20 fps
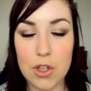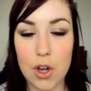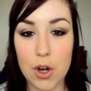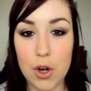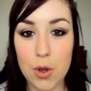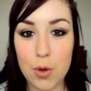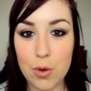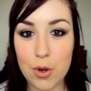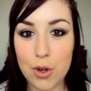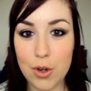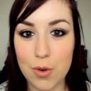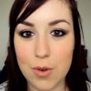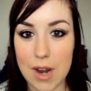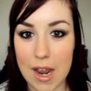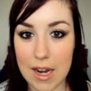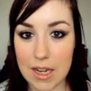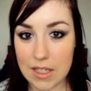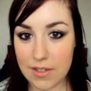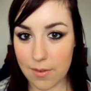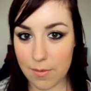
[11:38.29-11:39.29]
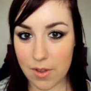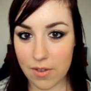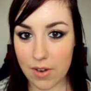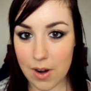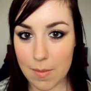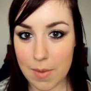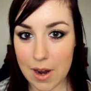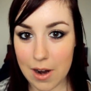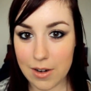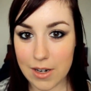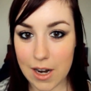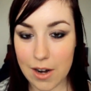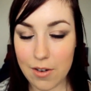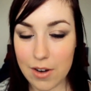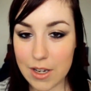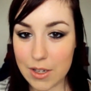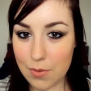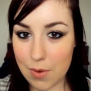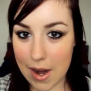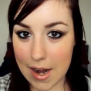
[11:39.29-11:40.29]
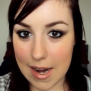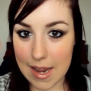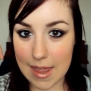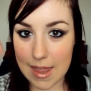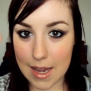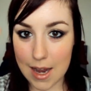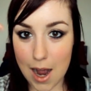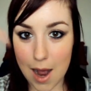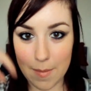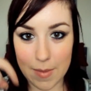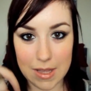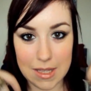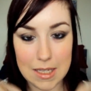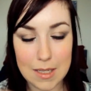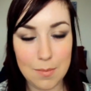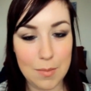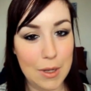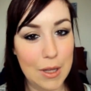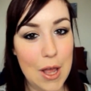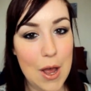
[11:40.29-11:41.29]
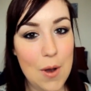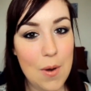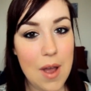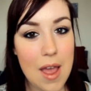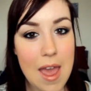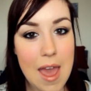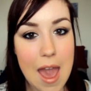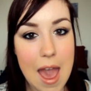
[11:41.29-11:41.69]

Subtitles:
on who to do next from the Vampire Diaries, write it in the comments below,